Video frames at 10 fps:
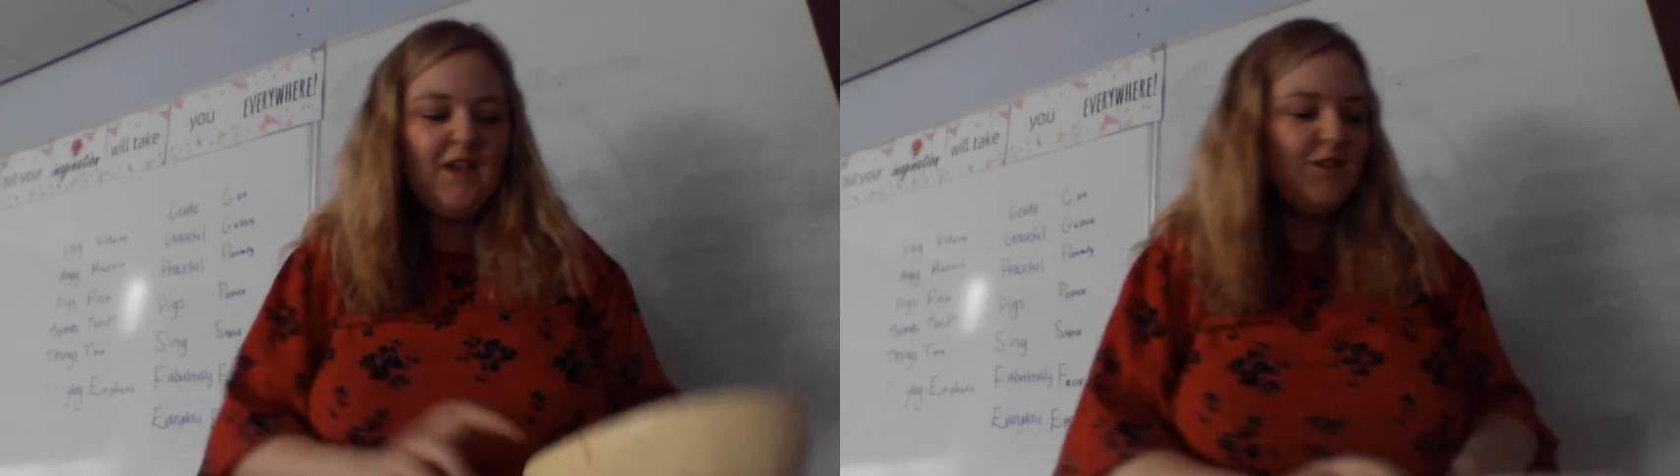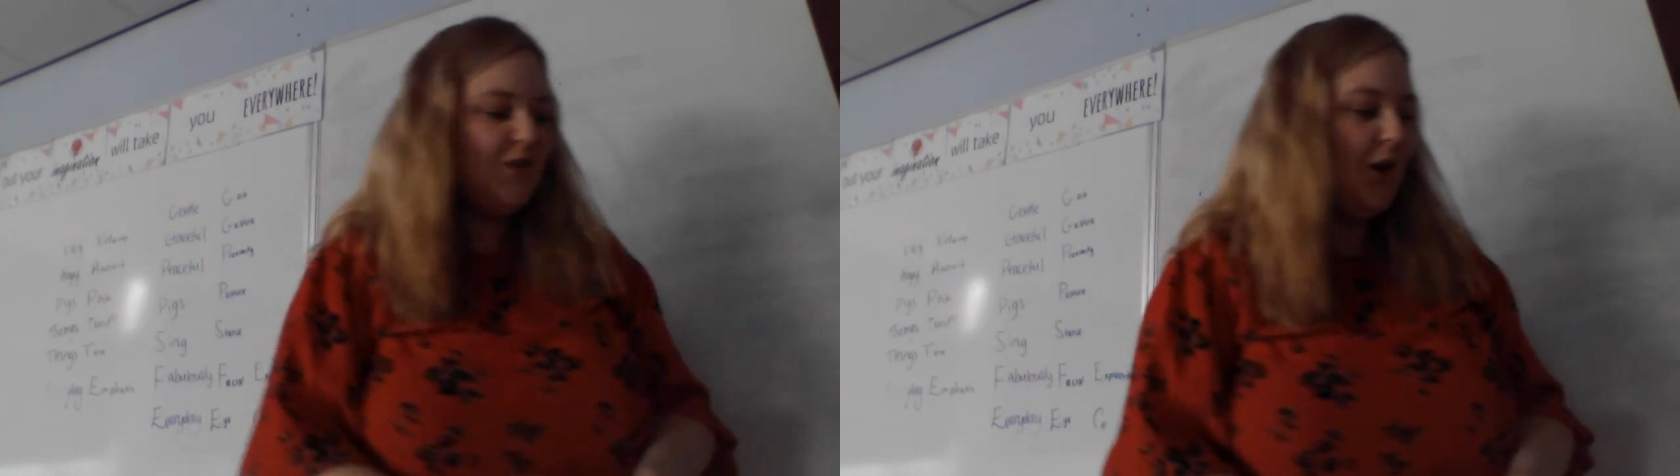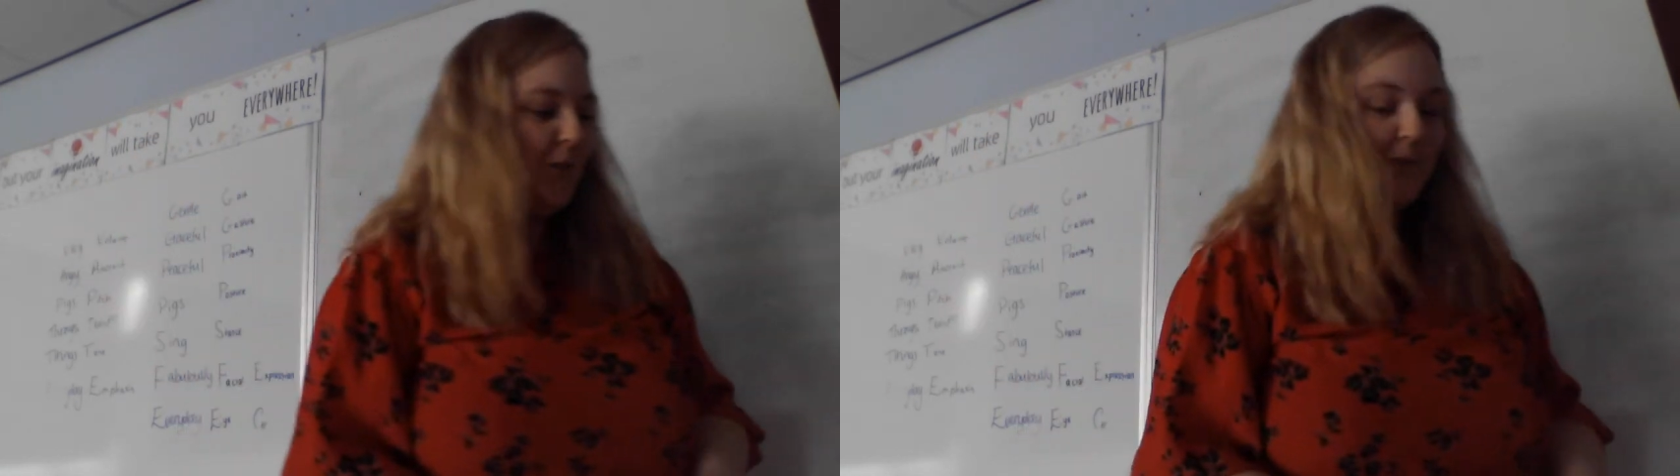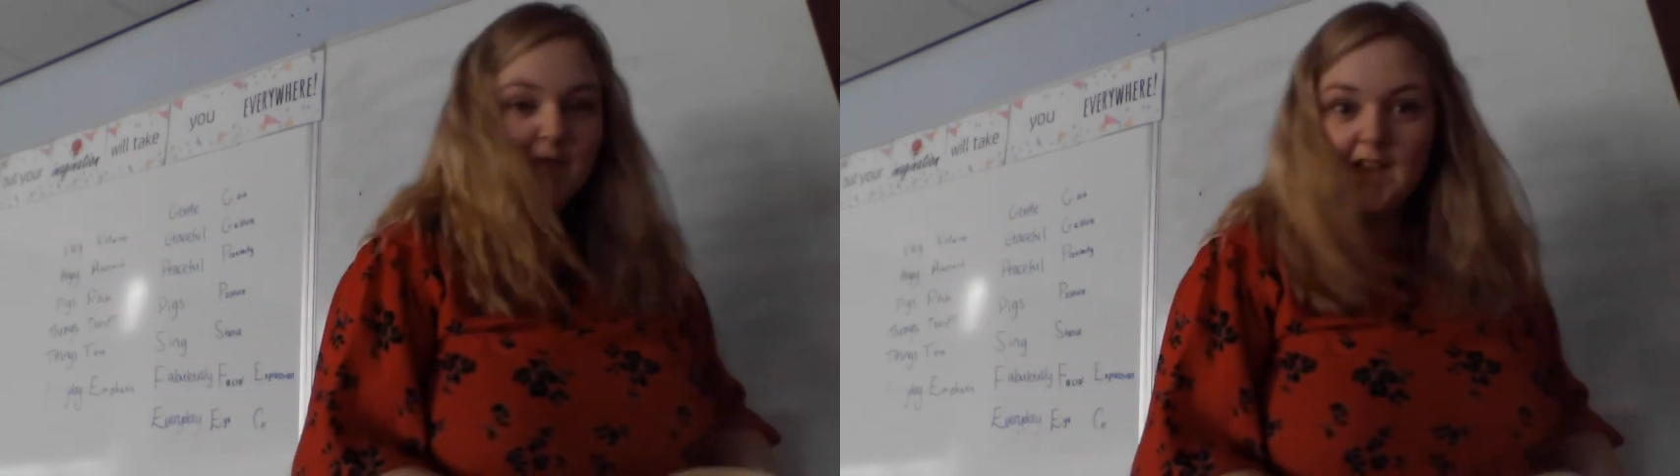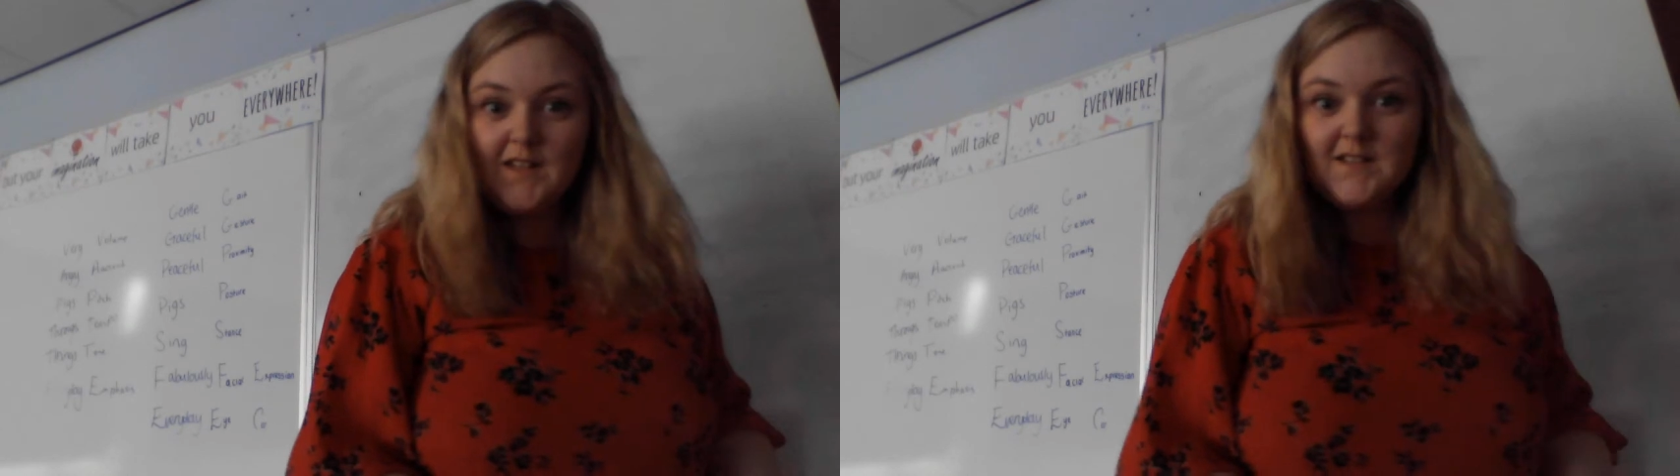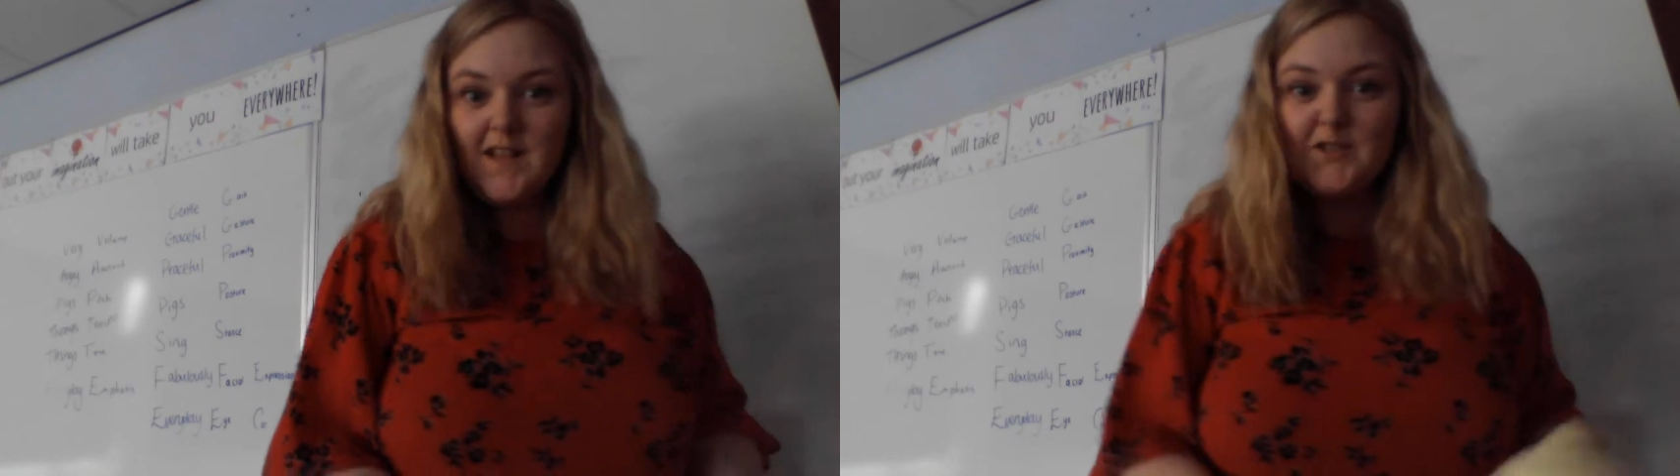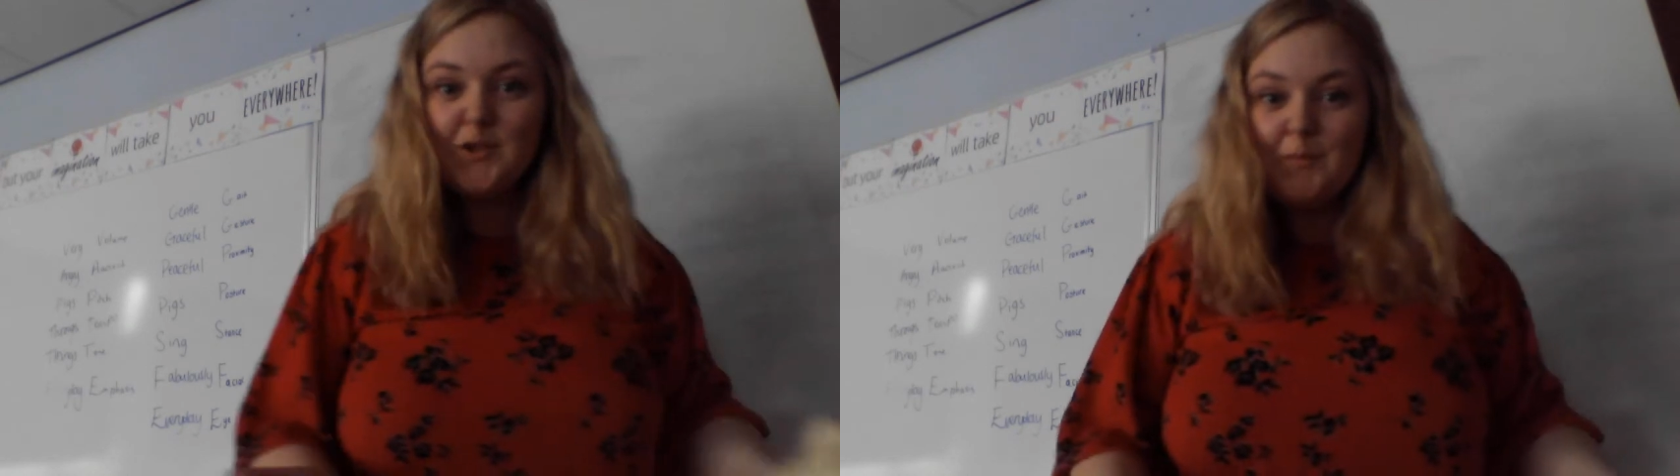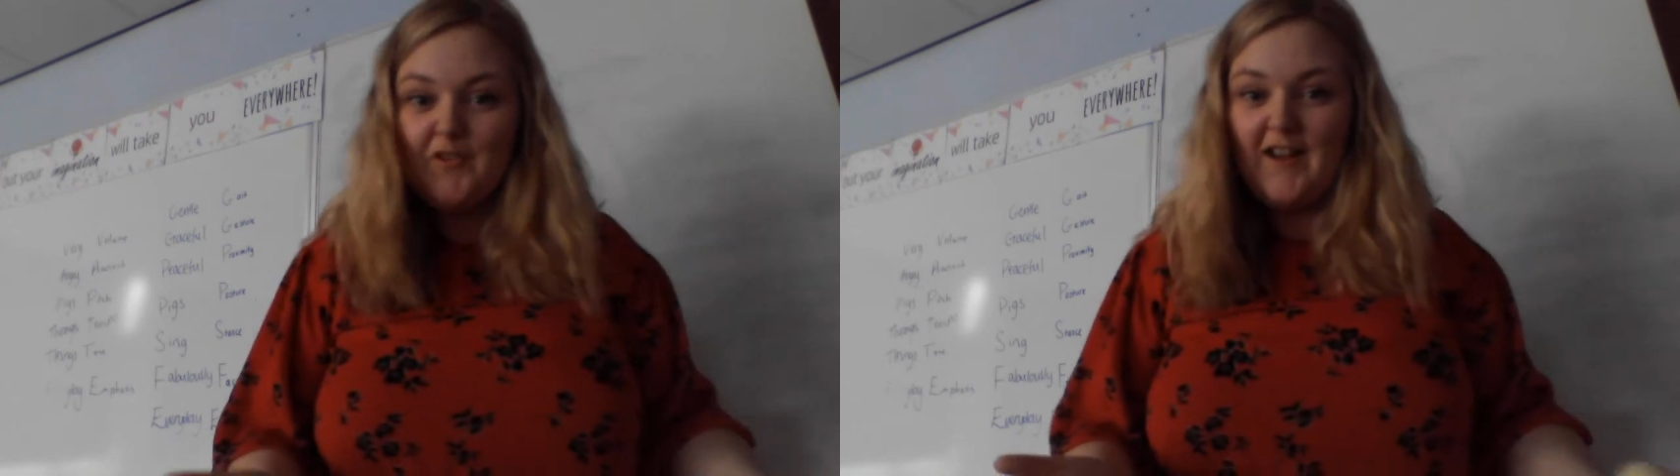So that's a
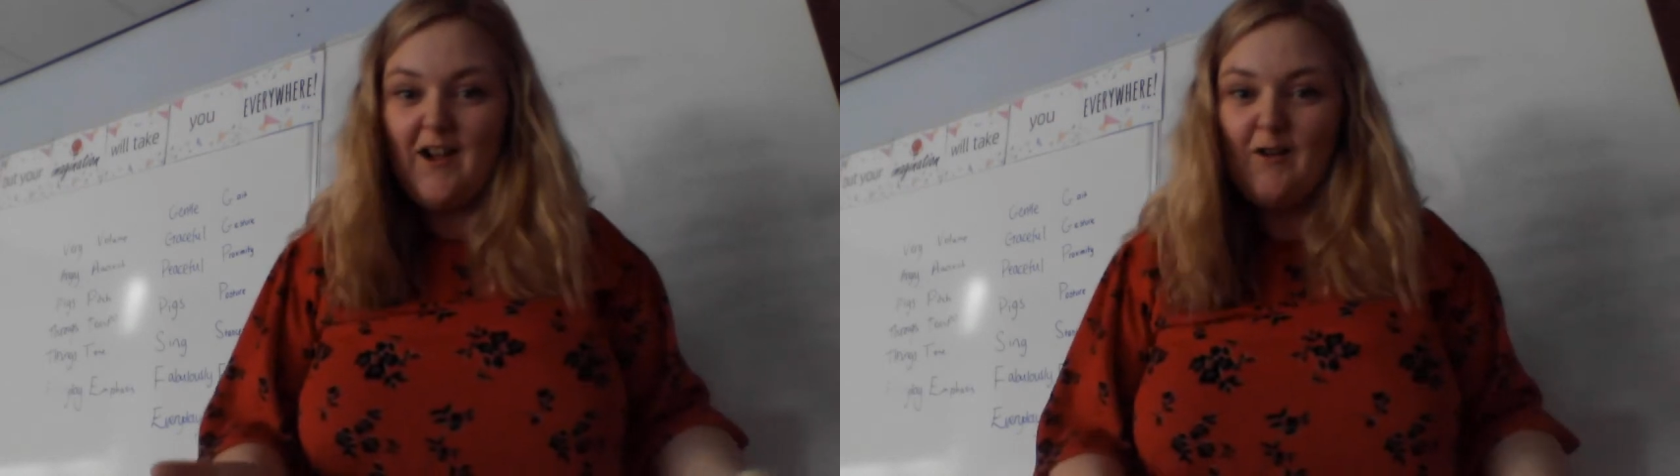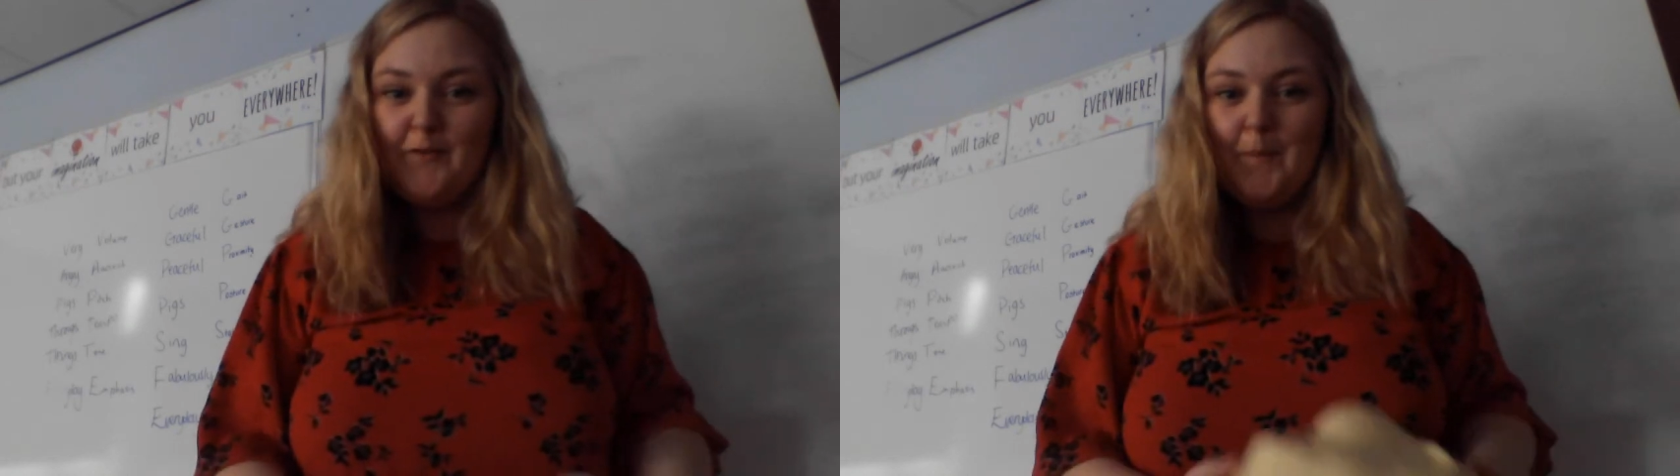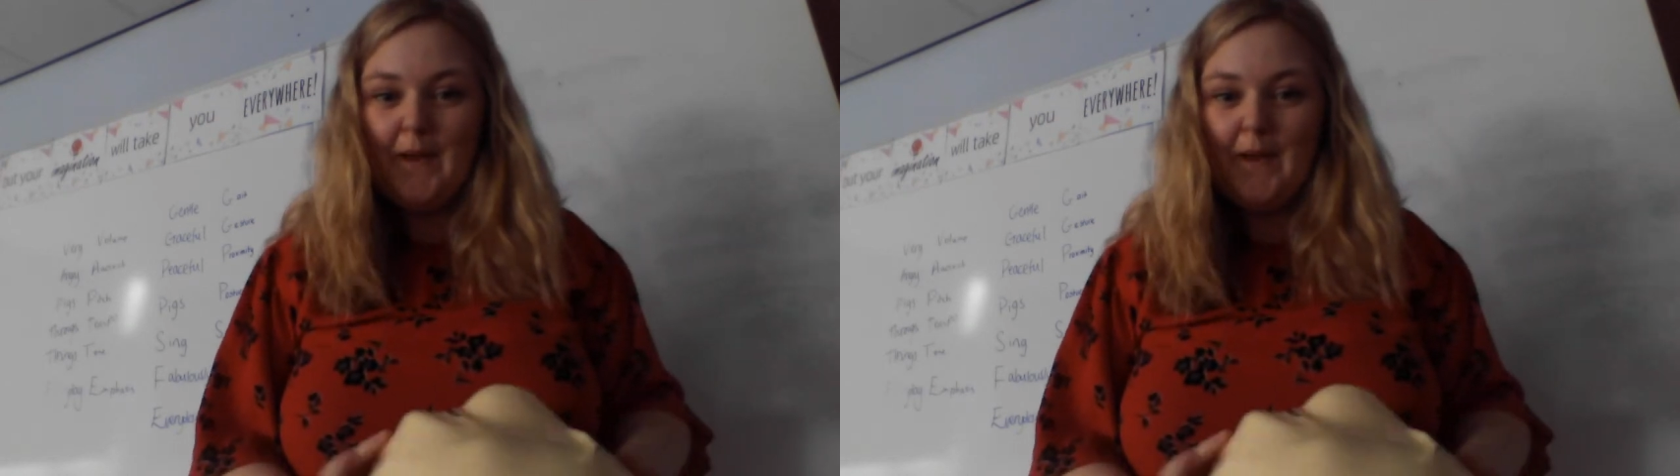summary of